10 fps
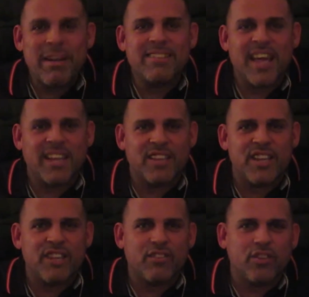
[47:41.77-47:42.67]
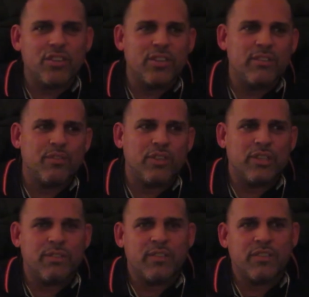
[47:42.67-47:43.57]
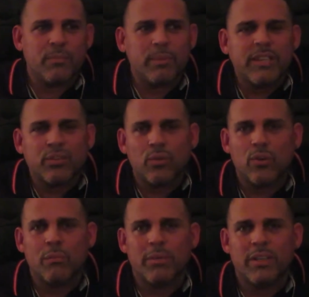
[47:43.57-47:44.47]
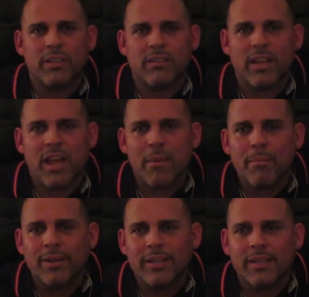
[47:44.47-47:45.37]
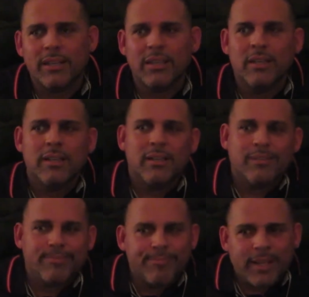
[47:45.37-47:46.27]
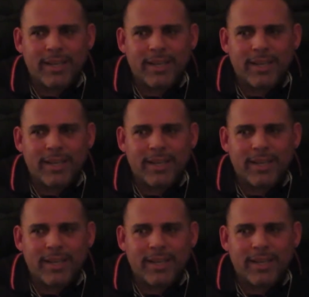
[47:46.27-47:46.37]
Best out of 3 is good if it's a big tournament and there's a lot of money in it, I